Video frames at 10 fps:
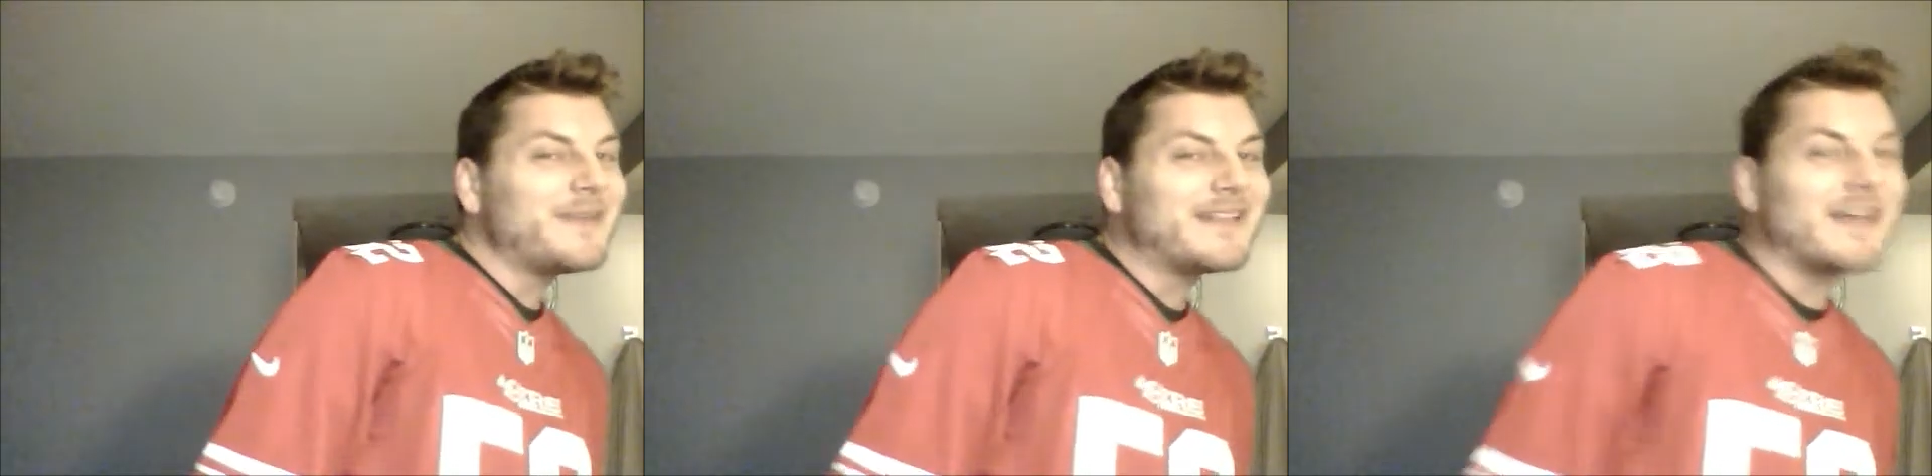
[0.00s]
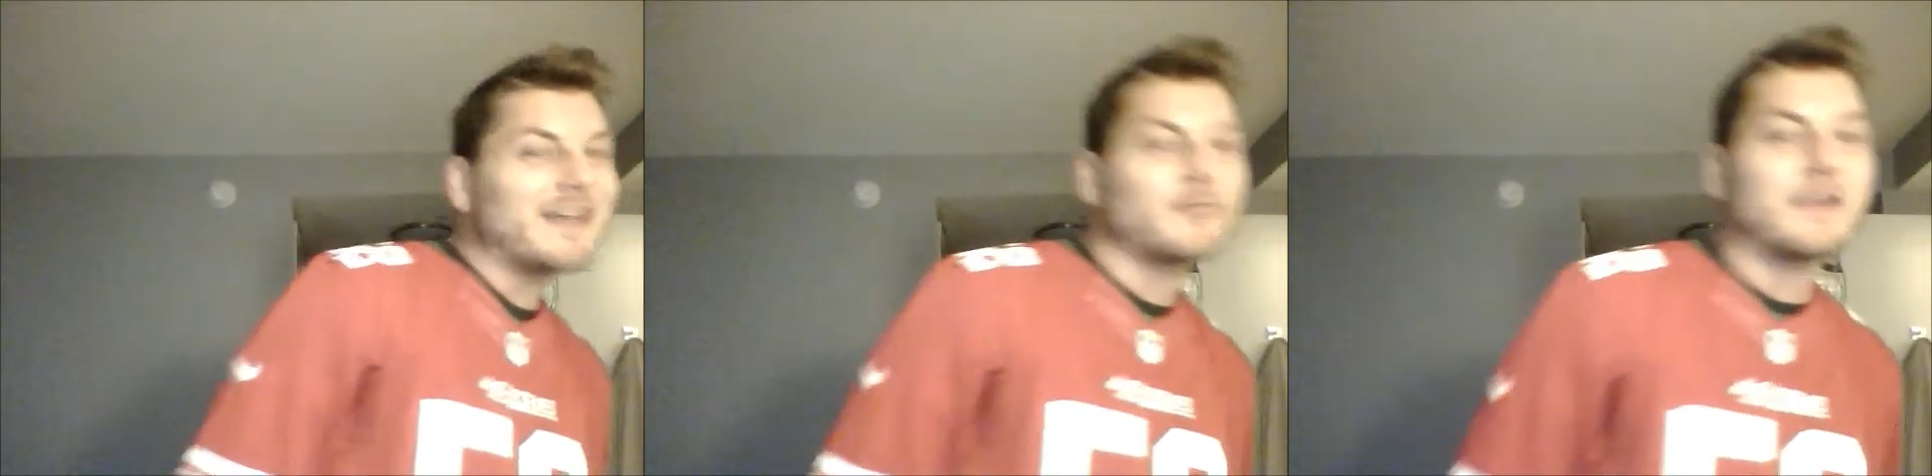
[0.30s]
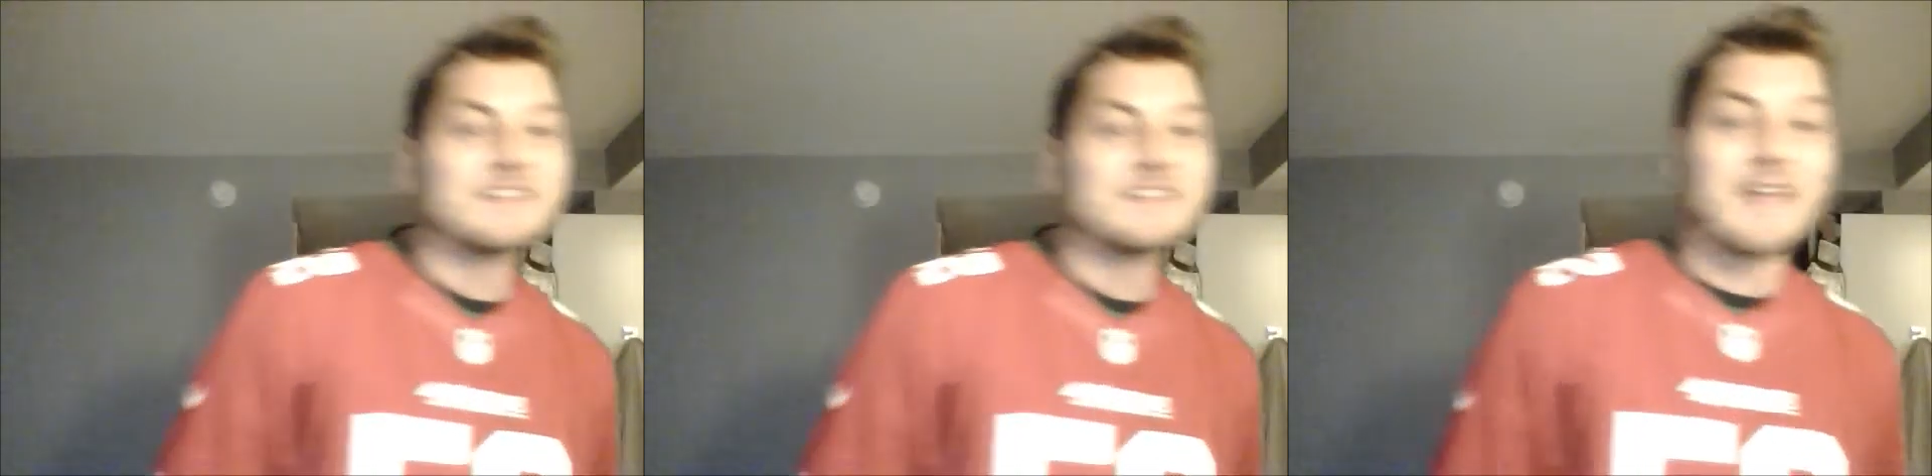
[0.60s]
last week.
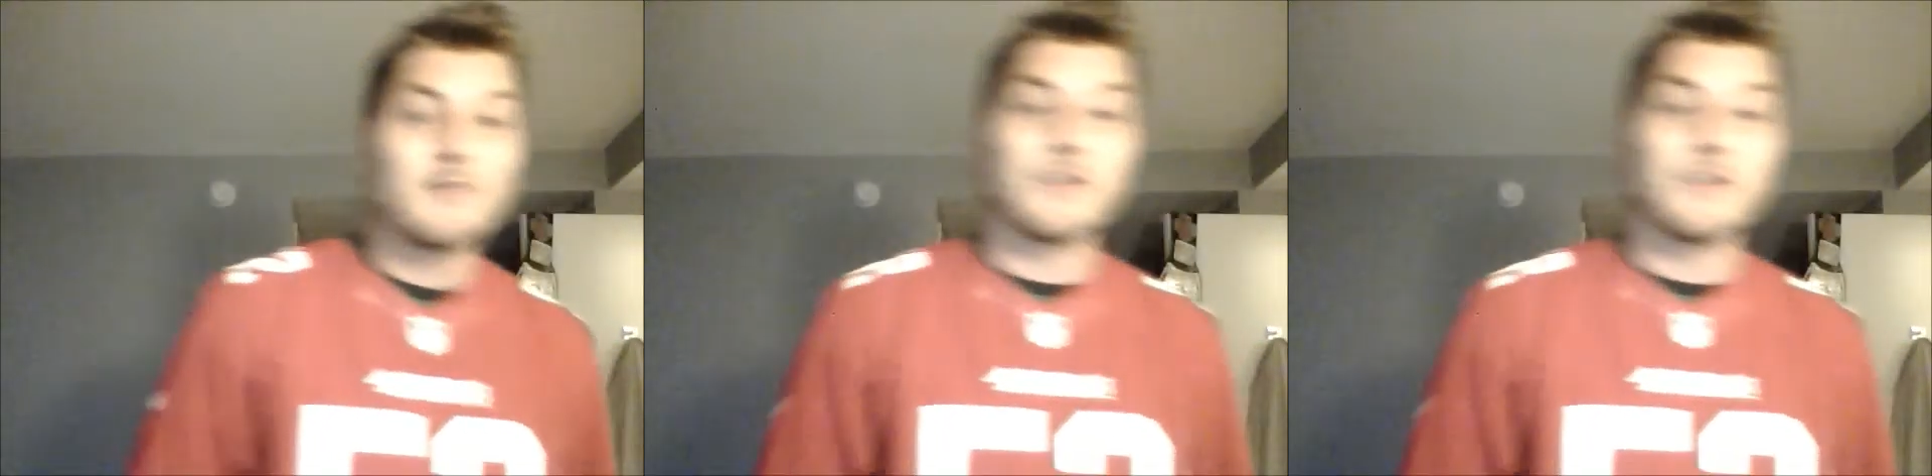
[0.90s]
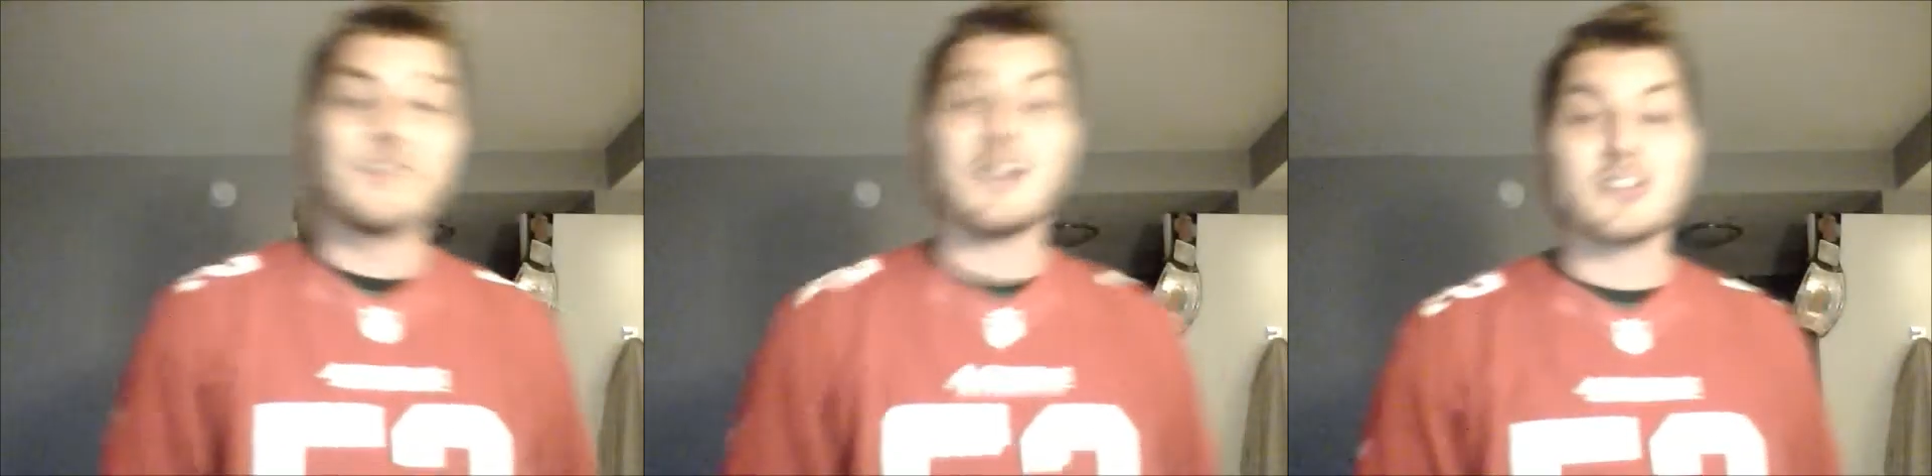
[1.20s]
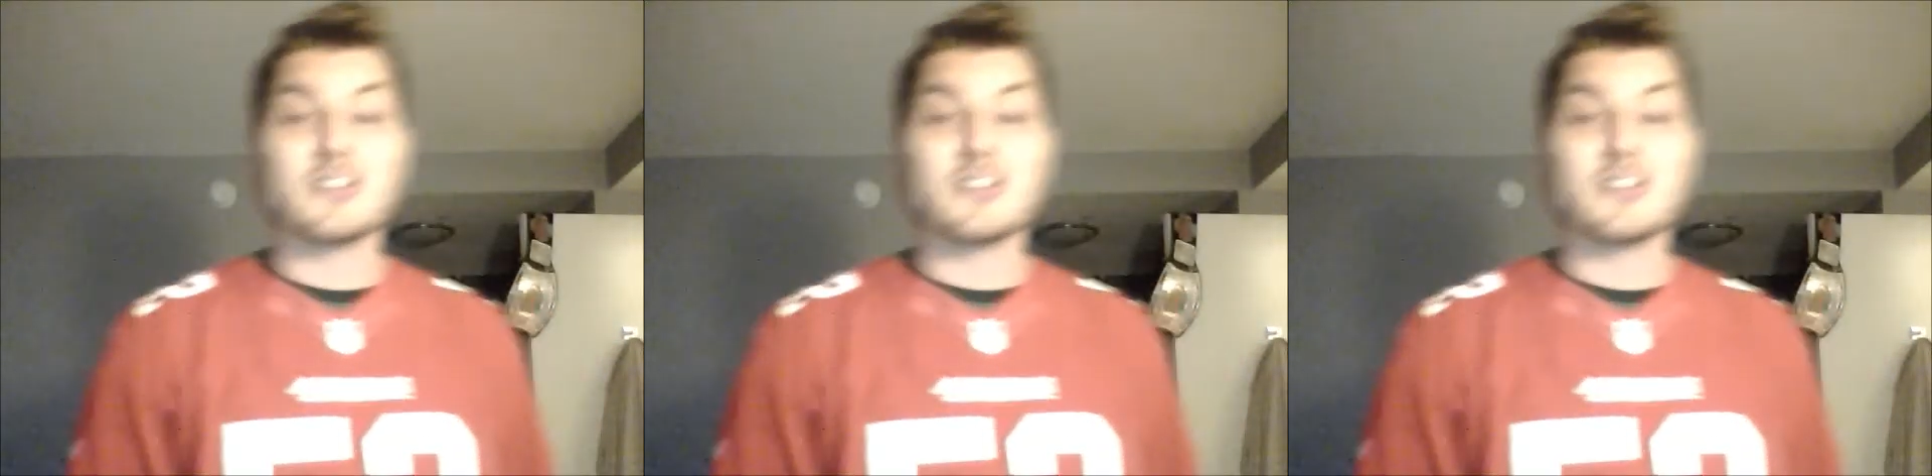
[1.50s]
Saved with a touchdown,